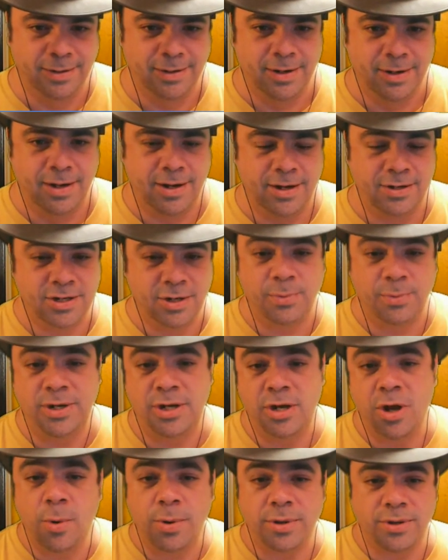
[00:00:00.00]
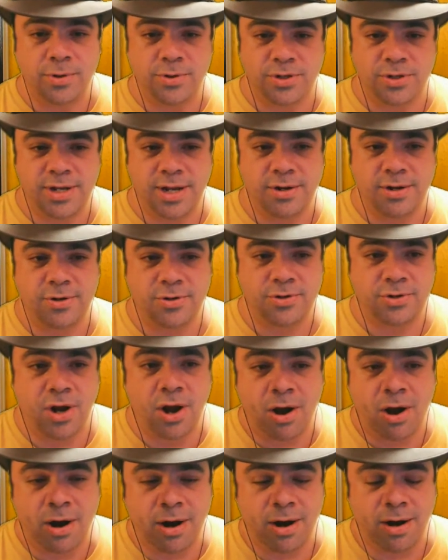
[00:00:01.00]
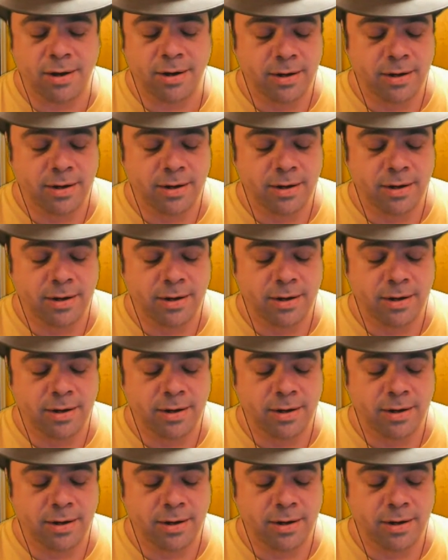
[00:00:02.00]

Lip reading: Until we know what those standards are,